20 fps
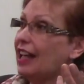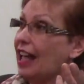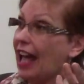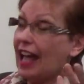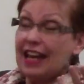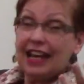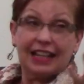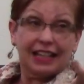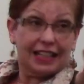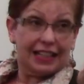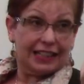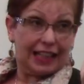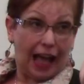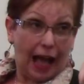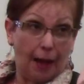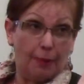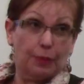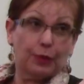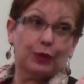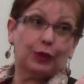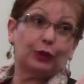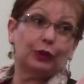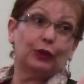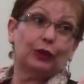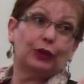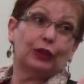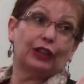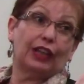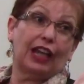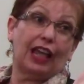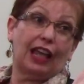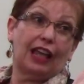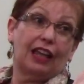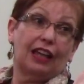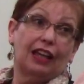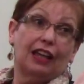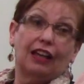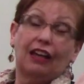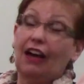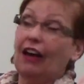And it is absolutely
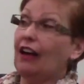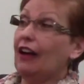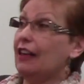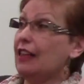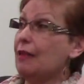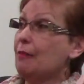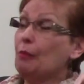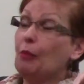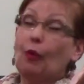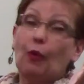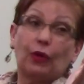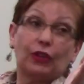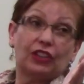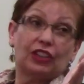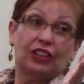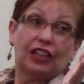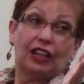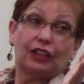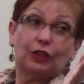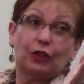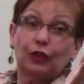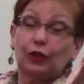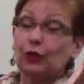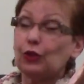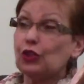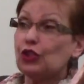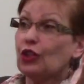important and crucial.